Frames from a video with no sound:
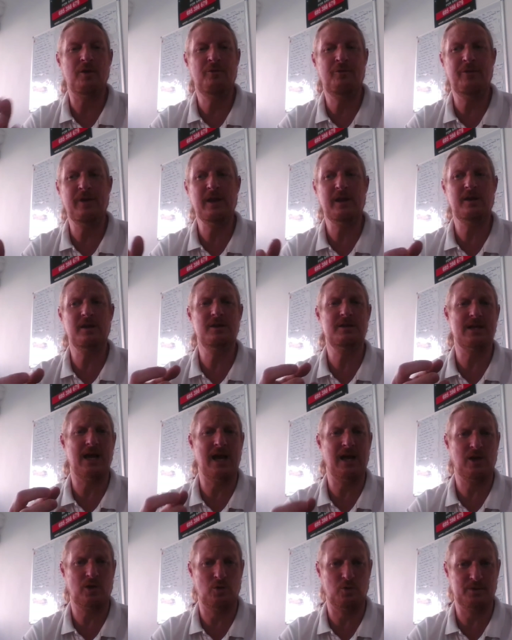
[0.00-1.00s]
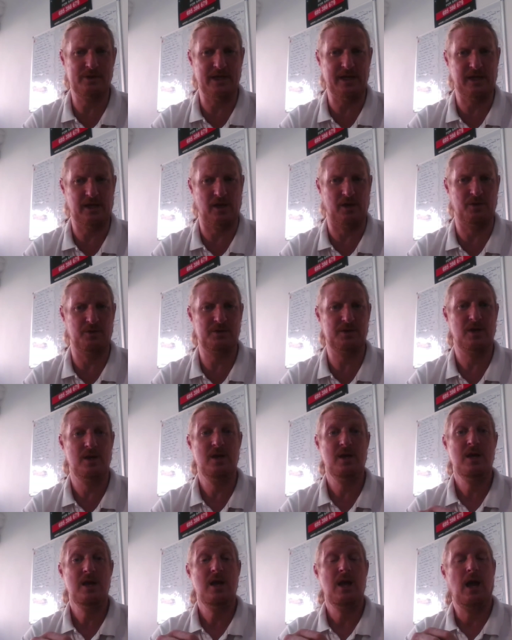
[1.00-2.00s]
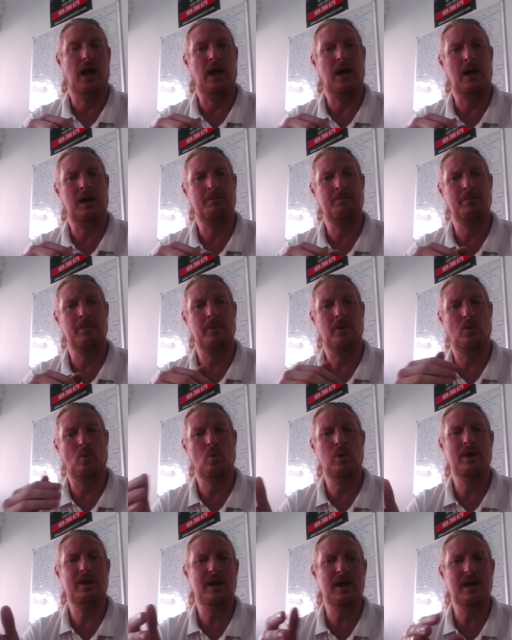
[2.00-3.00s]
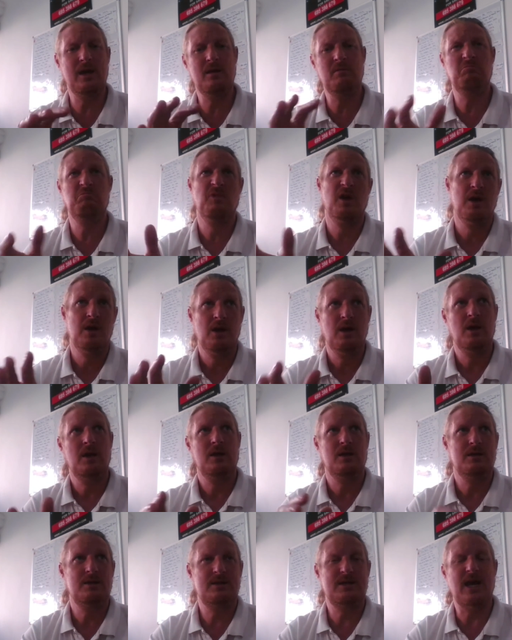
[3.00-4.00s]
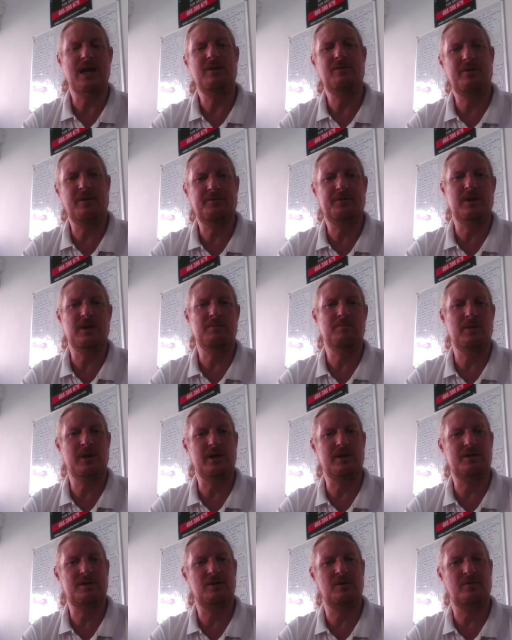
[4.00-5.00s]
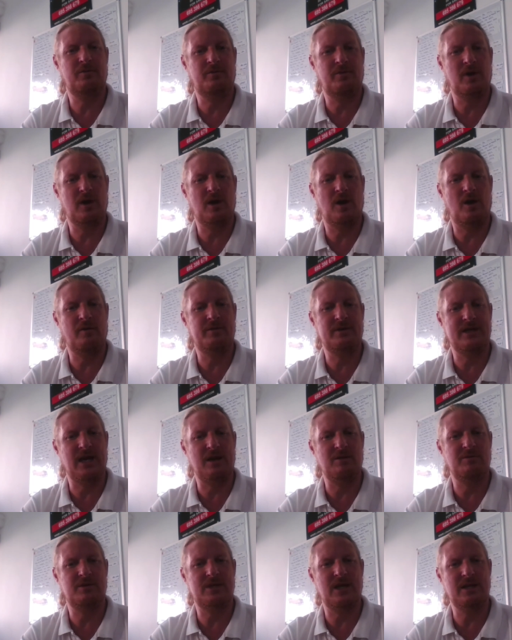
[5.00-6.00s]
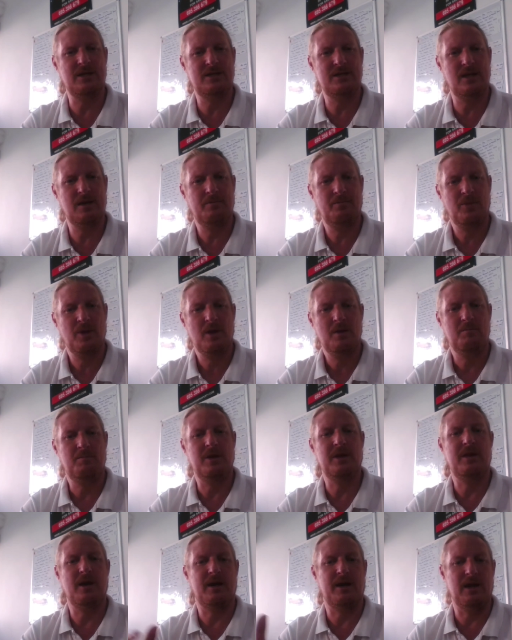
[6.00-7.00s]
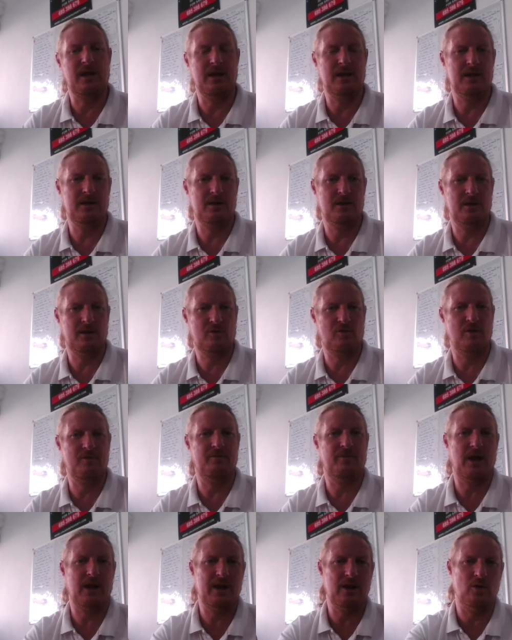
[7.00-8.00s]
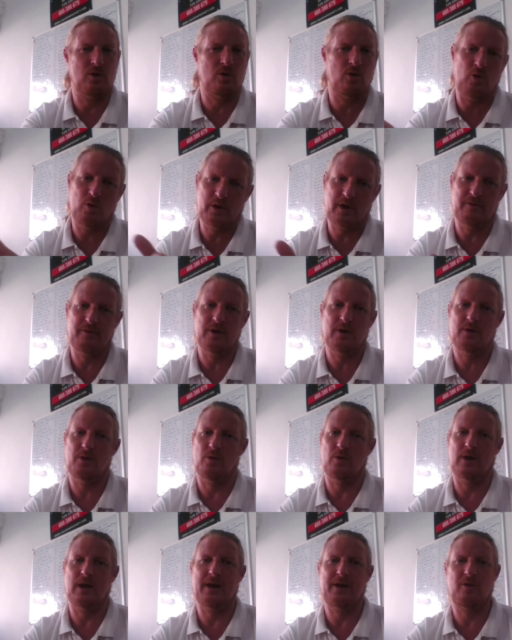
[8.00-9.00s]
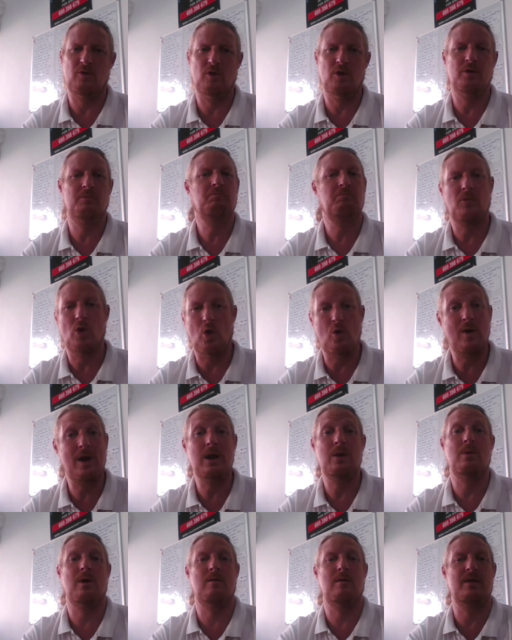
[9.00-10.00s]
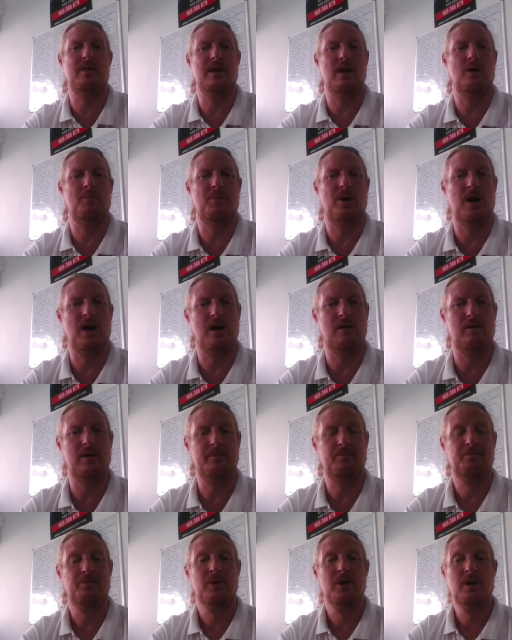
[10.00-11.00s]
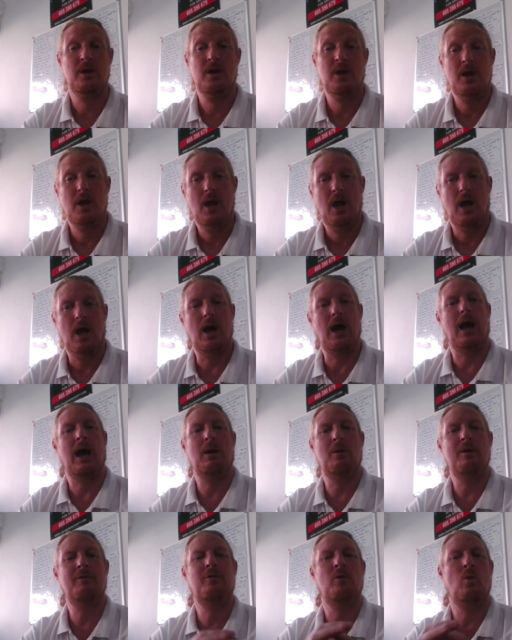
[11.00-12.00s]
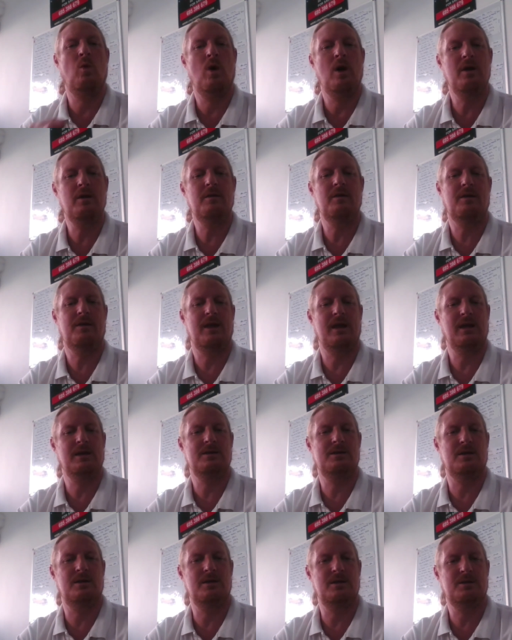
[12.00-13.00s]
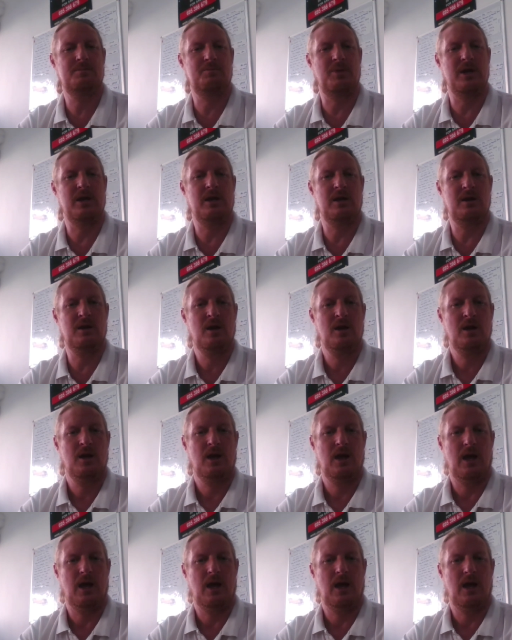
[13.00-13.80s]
fincas and corticos within 10-15 minutes of a town centre, be that in Lecrín Valley or Órgiva or Lanjarón or anywhere in the abajo. However, one of the things that has been